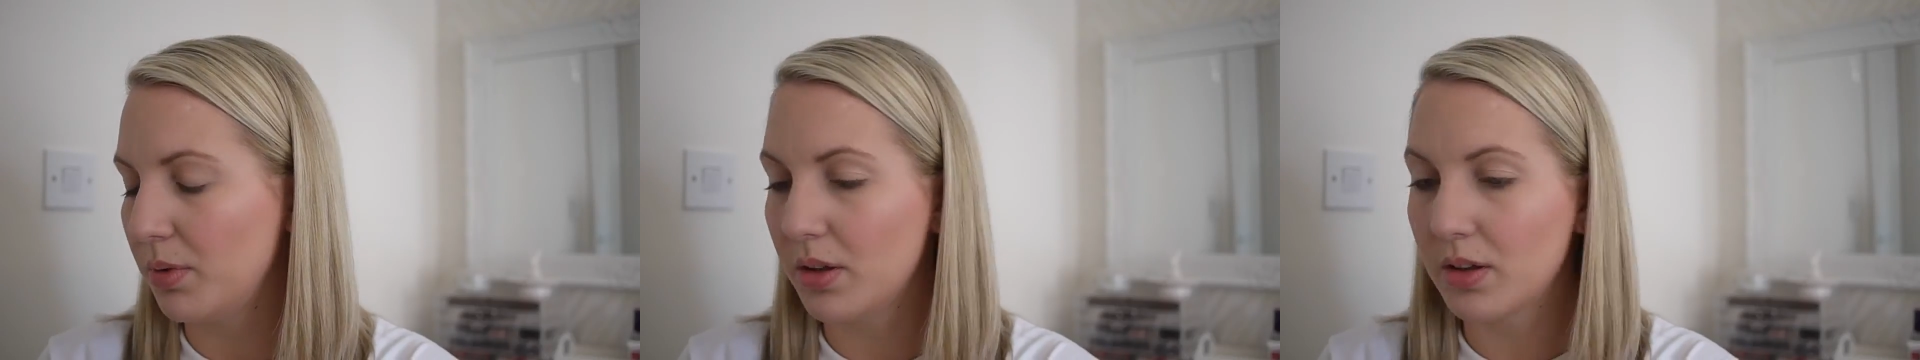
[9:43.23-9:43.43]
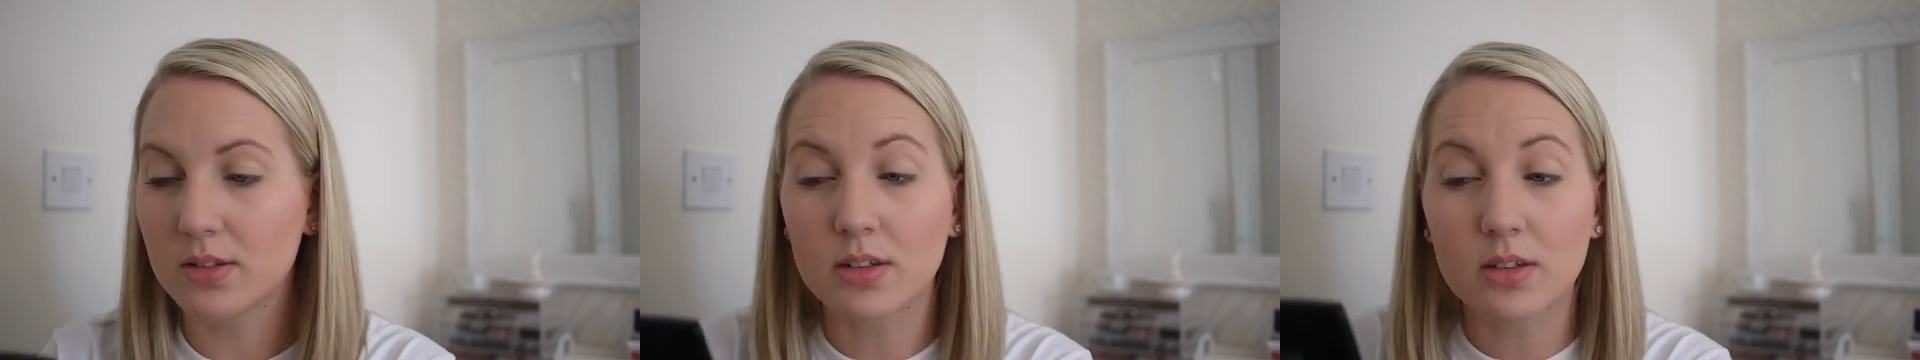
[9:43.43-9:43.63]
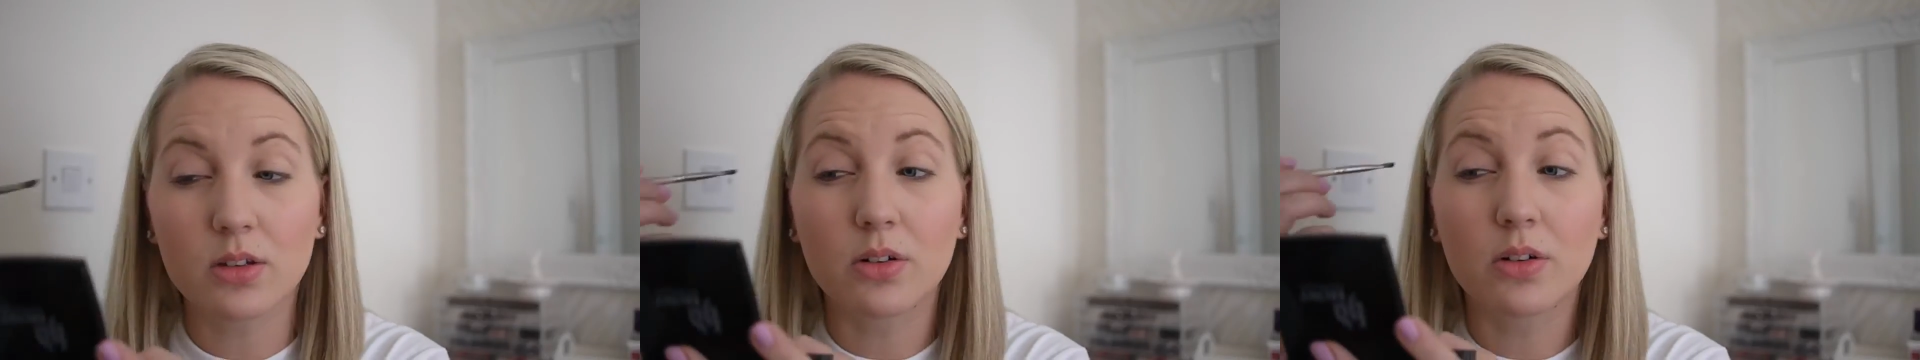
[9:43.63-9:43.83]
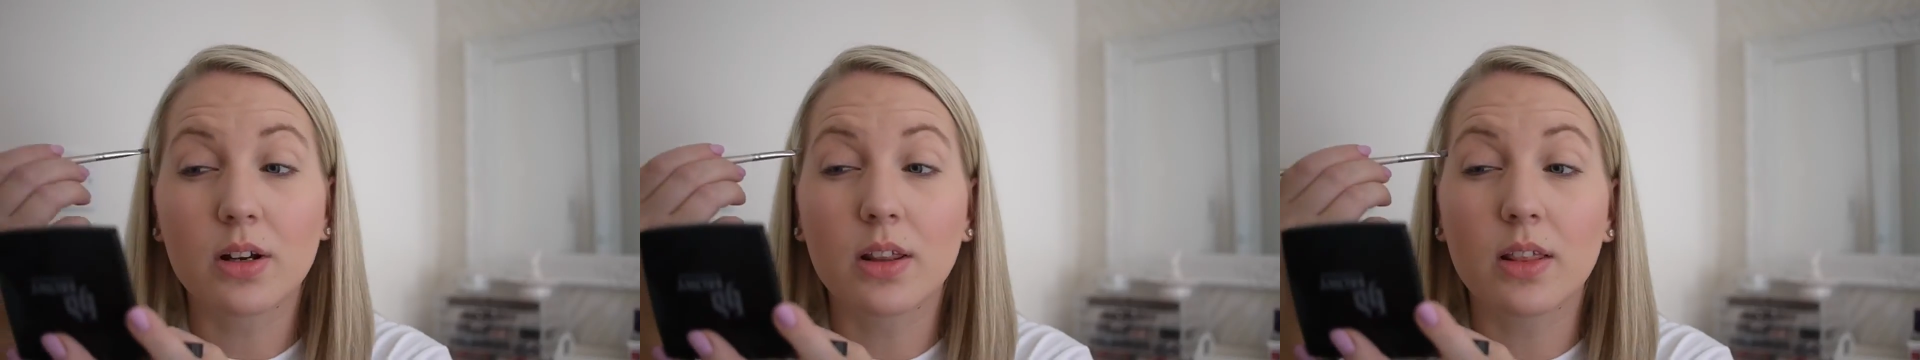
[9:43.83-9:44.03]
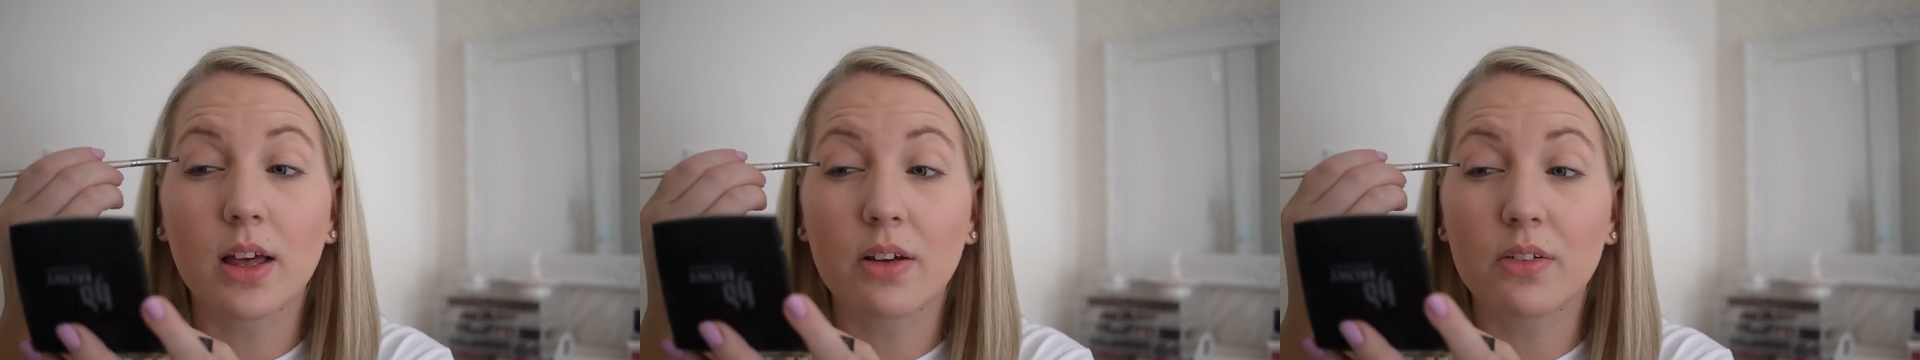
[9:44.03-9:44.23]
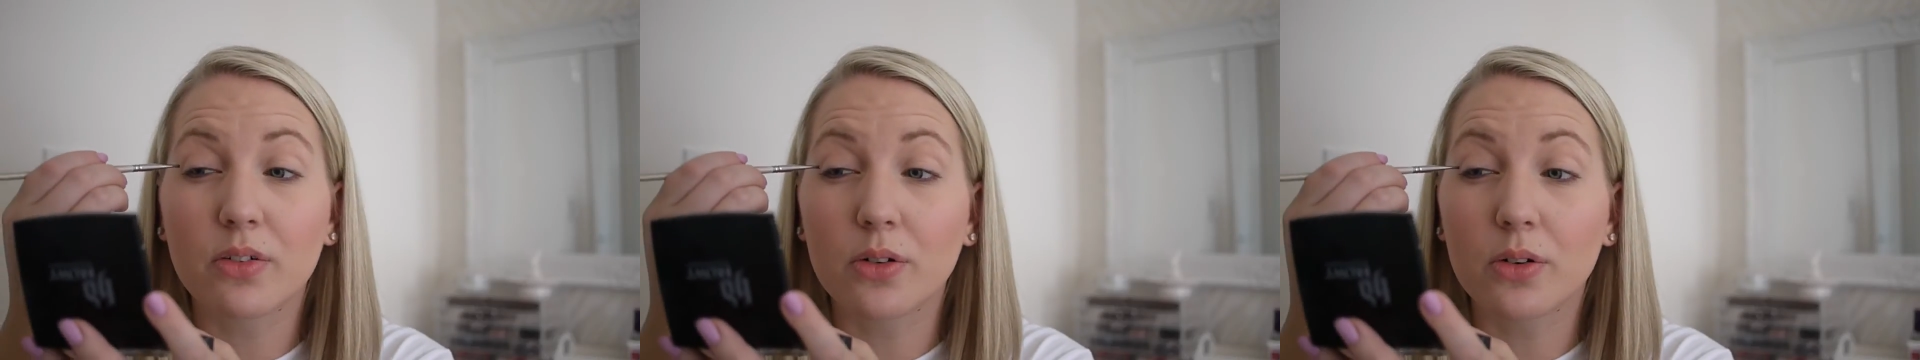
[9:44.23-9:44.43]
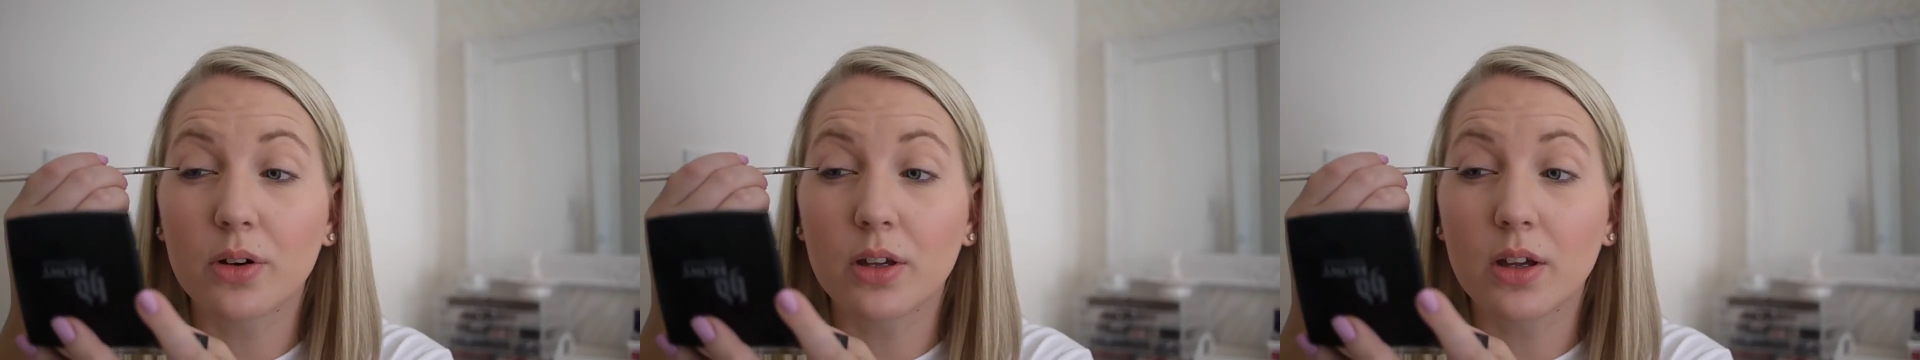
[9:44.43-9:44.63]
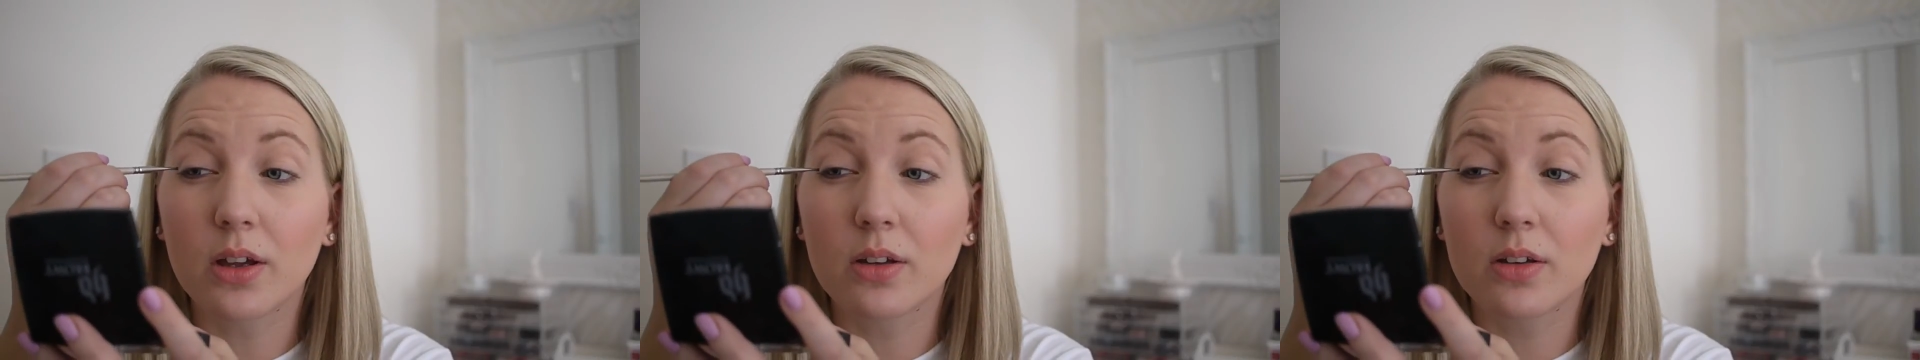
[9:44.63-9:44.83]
because it's already there for you.